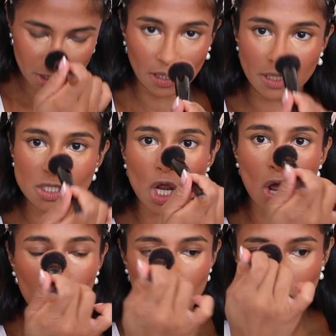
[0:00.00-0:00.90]
and I like to
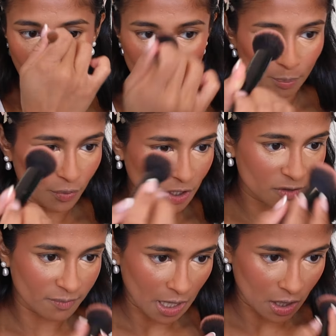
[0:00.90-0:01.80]
go on the bridge
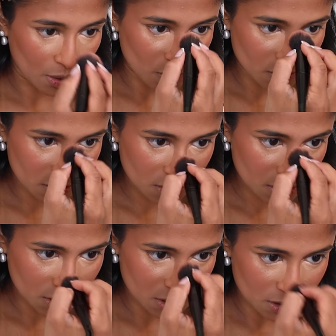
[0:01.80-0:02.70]
of my nose
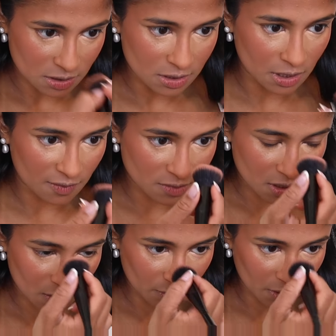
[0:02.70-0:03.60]
because it gives
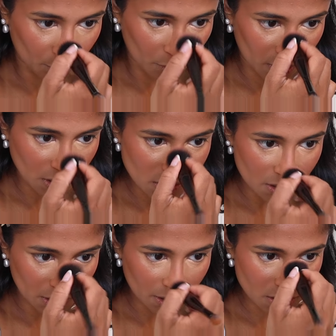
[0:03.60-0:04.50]
like a really pretty
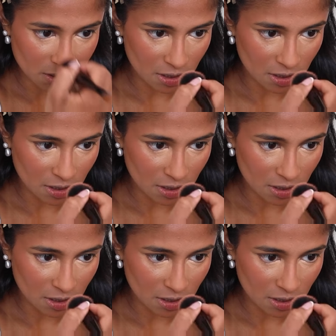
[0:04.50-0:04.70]
sun-kissed